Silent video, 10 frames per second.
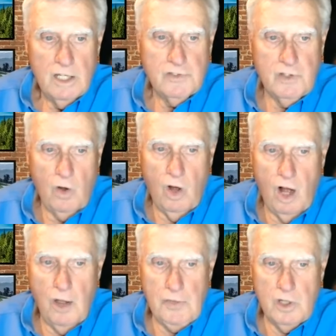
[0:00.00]
So
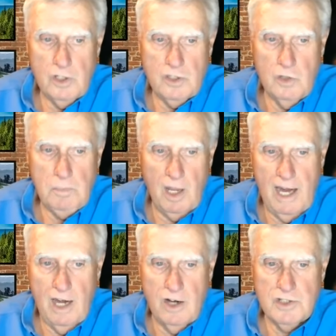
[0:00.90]
all 32
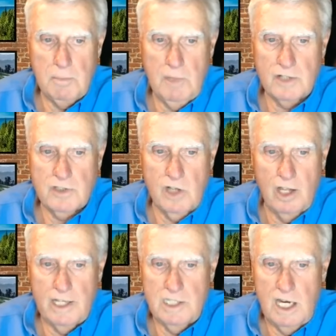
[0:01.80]
players amongst
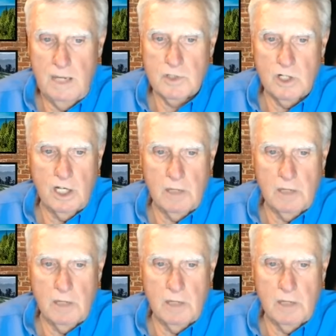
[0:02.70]
all 8 teams are going